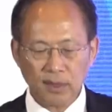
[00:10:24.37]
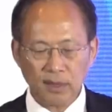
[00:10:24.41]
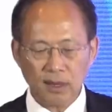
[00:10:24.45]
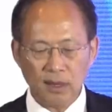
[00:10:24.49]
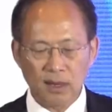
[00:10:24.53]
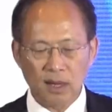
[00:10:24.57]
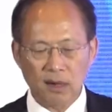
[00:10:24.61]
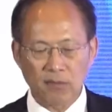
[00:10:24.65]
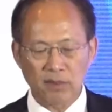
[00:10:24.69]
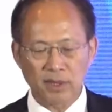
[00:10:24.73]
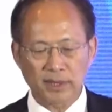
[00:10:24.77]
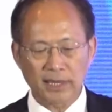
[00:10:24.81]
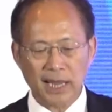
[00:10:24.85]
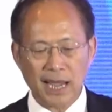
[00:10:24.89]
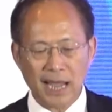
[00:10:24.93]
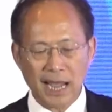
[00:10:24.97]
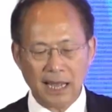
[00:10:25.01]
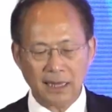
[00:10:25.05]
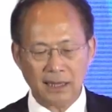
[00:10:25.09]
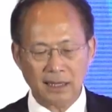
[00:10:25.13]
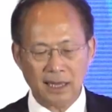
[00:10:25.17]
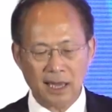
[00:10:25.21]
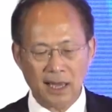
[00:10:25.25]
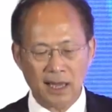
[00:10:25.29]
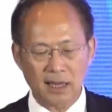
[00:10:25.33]
We have the
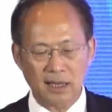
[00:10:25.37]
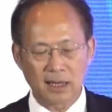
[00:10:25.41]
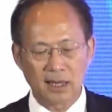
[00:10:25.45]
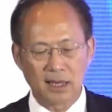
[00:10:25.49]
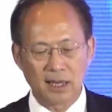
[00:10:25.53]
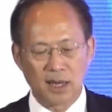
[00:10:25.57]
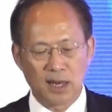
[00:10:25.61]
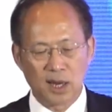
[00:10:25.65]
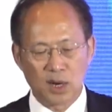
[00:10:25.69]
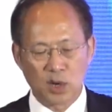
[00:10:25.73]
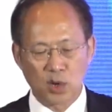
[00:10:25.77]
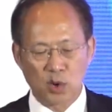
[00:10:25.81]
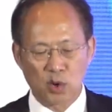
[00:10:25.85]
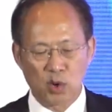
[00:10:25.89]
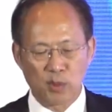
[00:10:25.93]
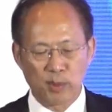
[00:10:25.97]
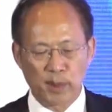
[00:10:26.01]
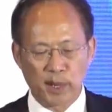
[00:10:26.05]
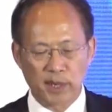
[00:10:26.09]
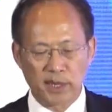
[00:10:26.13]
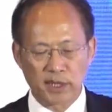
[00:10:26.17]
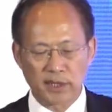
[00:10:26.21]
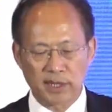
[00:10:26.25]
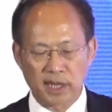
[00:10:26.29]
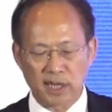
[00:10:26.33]
Art Tech, Global
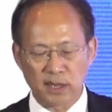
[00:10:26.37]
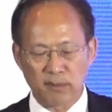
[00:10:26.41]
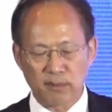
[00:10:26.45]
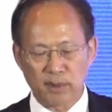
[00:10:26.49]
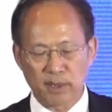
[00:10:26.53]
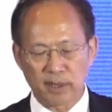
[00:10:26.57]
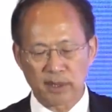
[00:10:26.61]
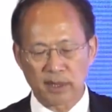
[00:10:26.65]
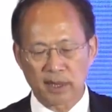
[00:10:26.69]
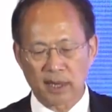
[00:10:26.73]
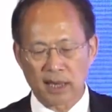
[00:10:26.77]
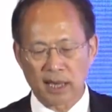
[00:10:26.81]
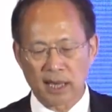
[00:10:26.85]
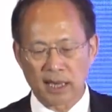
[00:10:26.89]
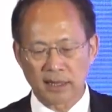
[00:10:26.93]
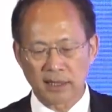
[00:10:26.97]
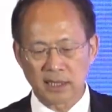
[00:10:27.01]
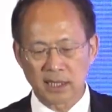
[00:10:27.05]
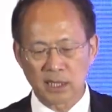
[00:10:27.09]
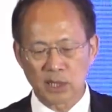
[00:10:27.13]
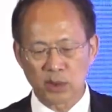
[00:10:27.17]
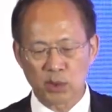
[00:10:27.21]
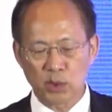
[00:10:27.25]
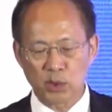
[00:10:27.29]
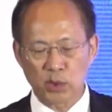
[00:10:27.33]
Entertainment, and
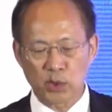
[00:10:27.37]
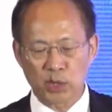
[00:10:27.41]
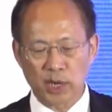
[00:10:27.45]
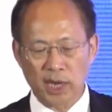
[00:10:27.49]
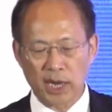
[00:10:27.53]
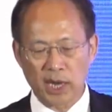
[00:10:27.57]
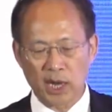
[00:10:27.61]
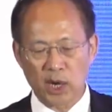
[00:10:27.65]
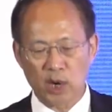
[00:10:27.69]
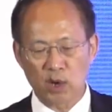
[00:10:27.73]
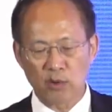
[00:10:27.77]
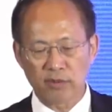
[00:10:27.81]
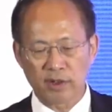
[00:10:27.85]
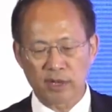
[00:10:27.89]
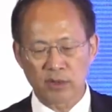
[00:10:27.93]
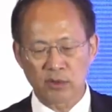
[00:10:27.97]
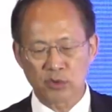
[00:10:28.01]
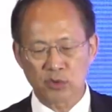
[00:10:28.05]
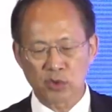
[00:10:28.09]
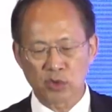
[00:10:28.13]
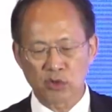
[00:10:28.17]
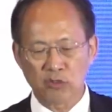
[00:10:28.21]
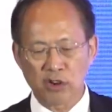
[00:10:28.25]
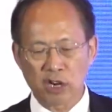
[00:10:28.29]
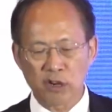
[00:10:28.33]
Innovation in the Health and
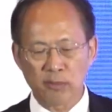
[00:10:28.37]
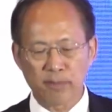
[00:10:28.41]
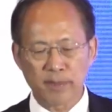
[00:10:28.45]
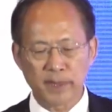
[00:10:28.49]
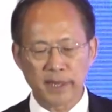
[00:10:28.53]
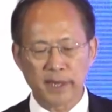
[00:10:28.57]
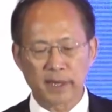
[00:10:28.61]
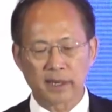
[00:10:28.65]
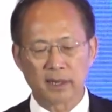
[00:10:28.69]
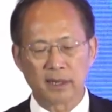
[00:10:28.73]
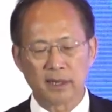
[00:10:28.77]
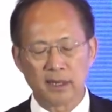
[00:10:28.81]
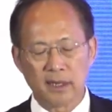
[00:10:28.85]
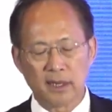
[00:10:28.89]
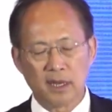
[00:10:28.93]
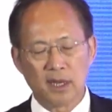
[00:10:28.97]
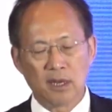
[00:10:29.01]
Social Well-being,